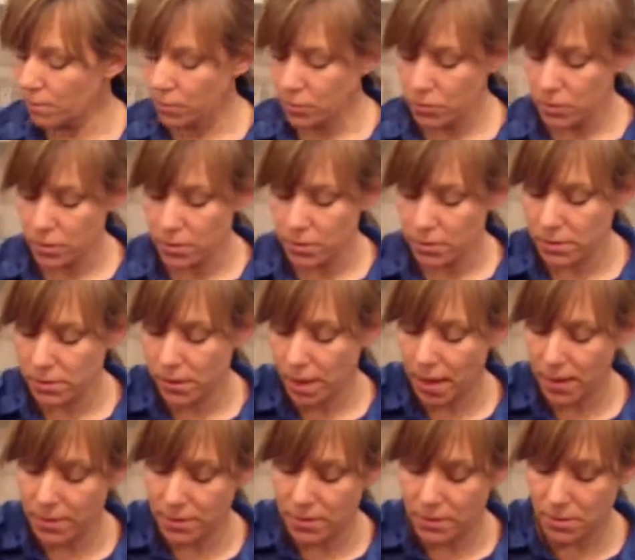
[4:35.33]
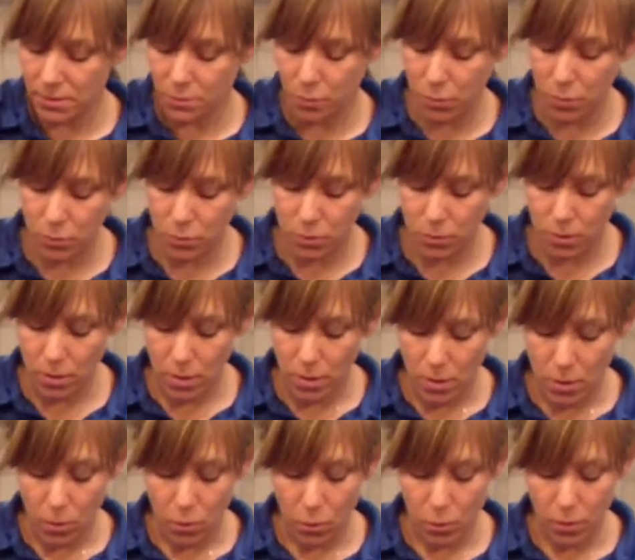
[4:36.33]
I'm using a slotted
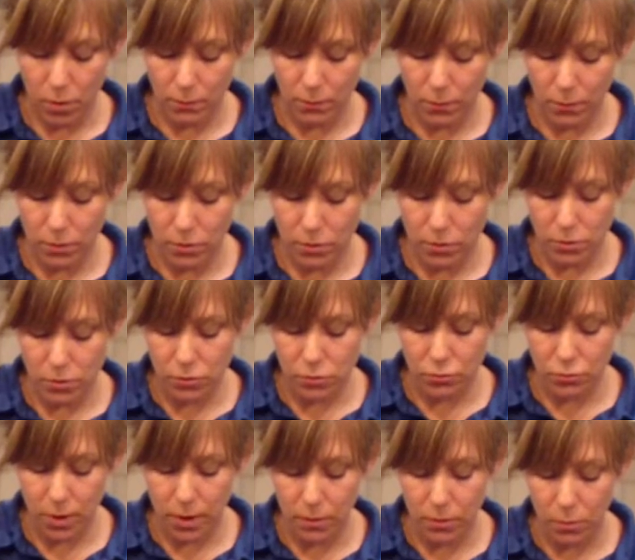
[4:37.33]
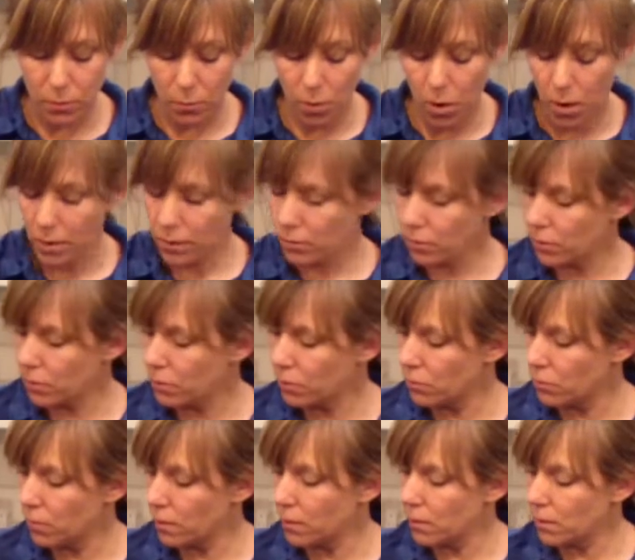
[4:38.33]
spoon, or if you could just drain the water,
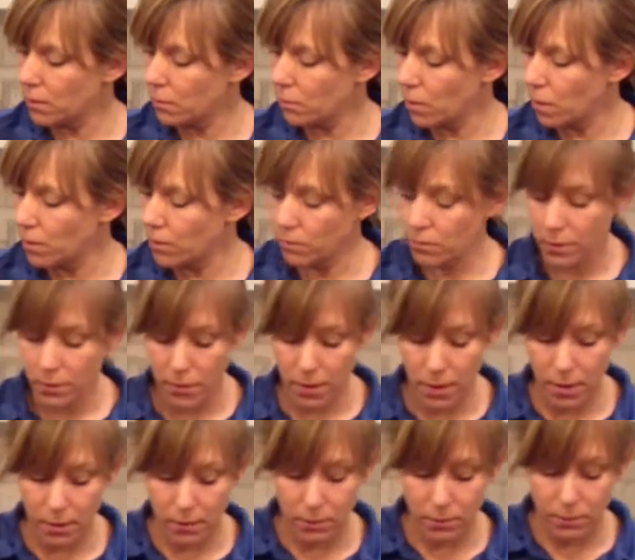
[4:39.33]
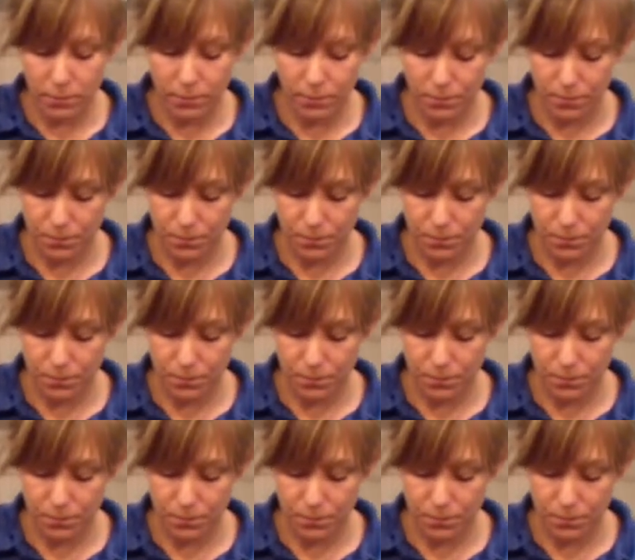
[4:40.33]
you don't want any water in there.